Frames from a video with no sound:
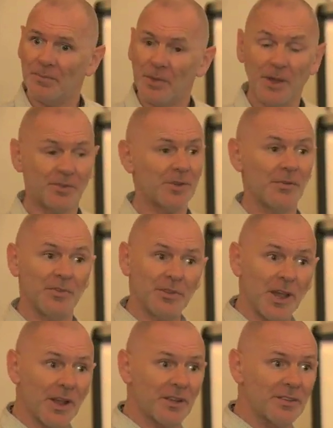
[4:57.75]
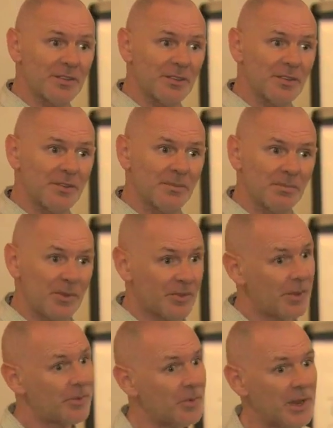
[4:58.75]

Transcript: It's time for sex. It's time to